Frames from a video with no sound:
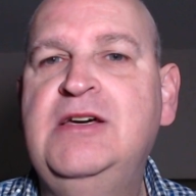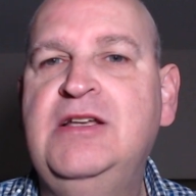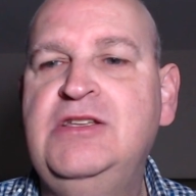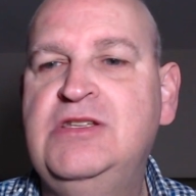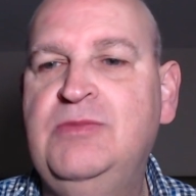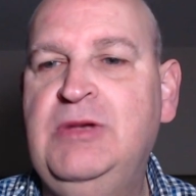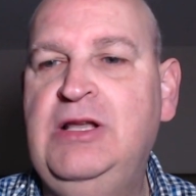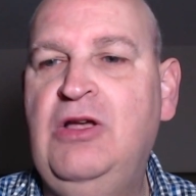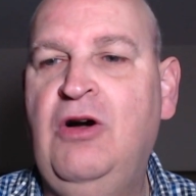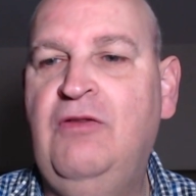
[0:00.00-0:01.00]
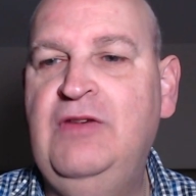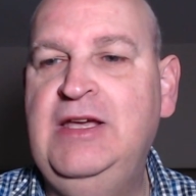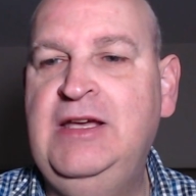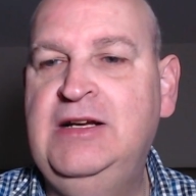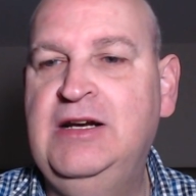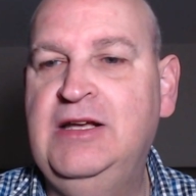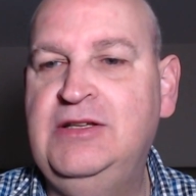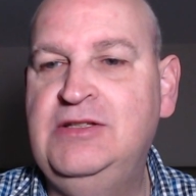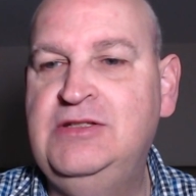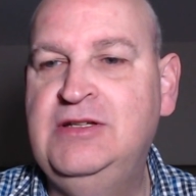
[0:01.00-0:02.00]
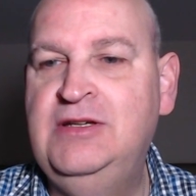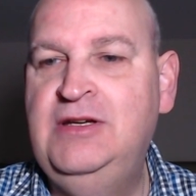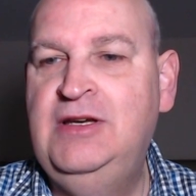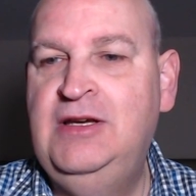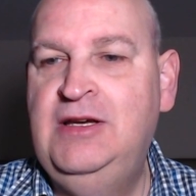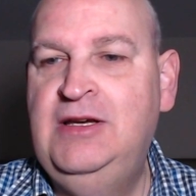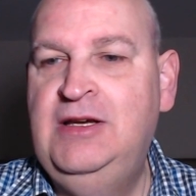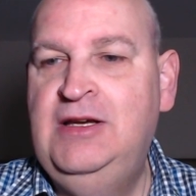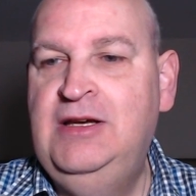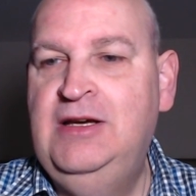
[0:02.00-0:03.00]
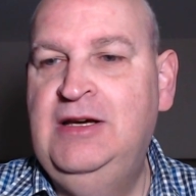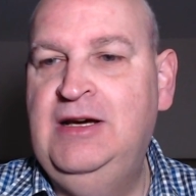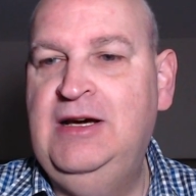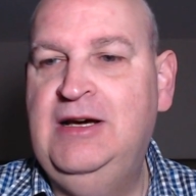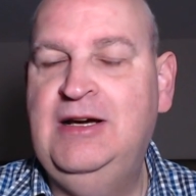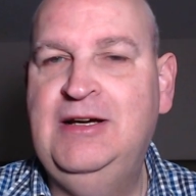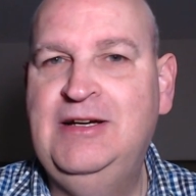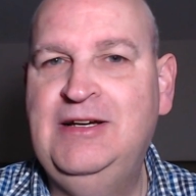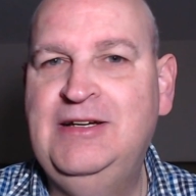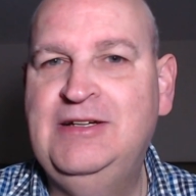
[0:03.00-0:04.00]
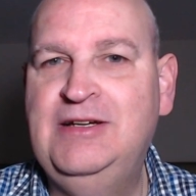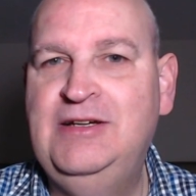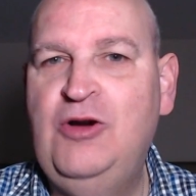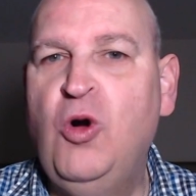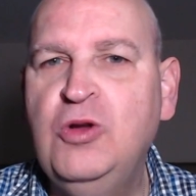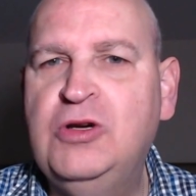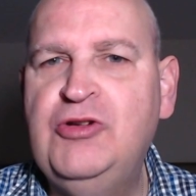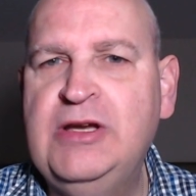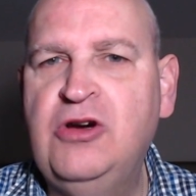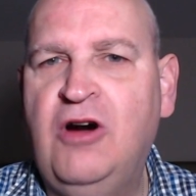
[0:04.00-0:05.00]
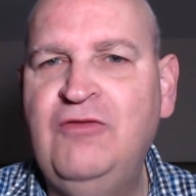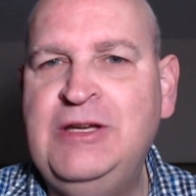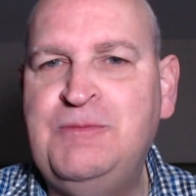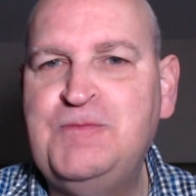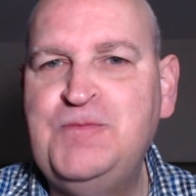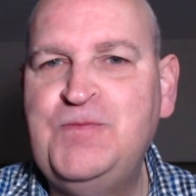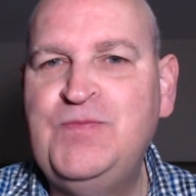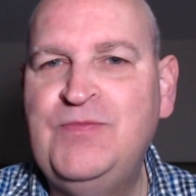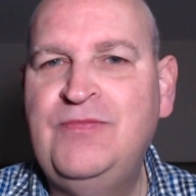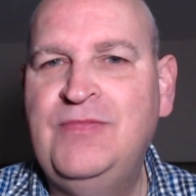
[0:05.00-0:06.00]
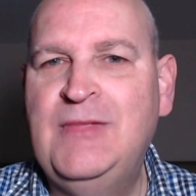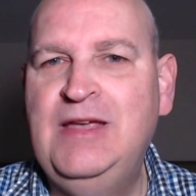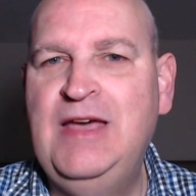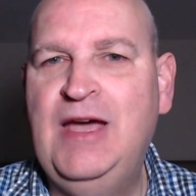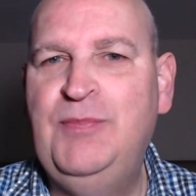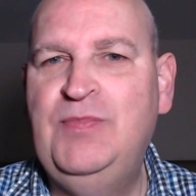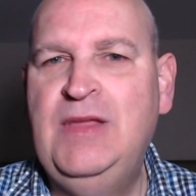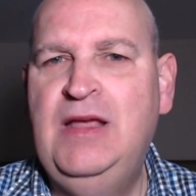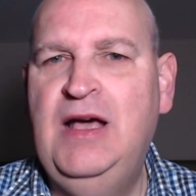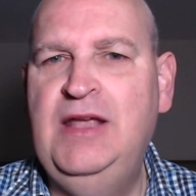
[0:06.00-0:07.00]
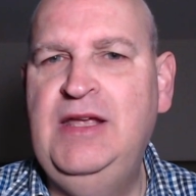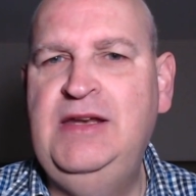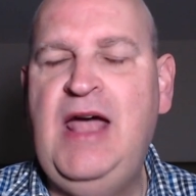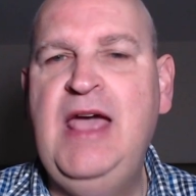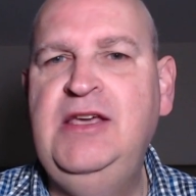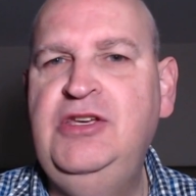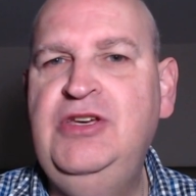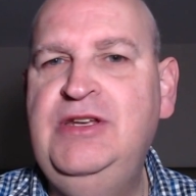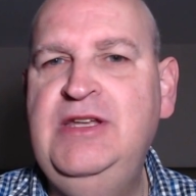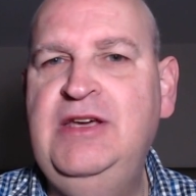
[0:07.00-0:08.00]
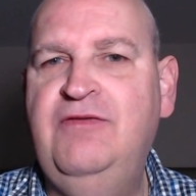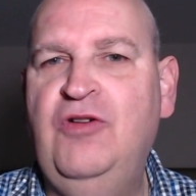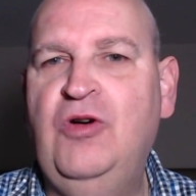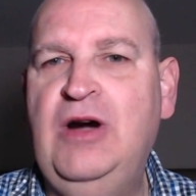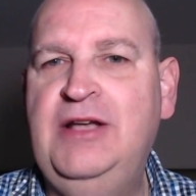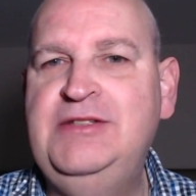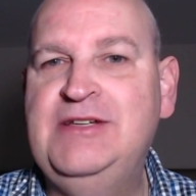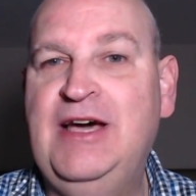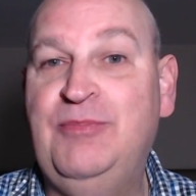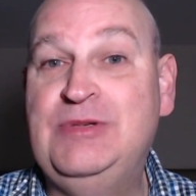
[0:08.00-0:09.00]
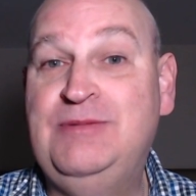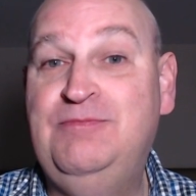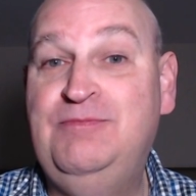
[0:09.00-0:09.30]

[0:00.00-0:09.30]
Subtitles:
Constable of England. All you can drink coffee. Yeah. And then a unique for Untapped.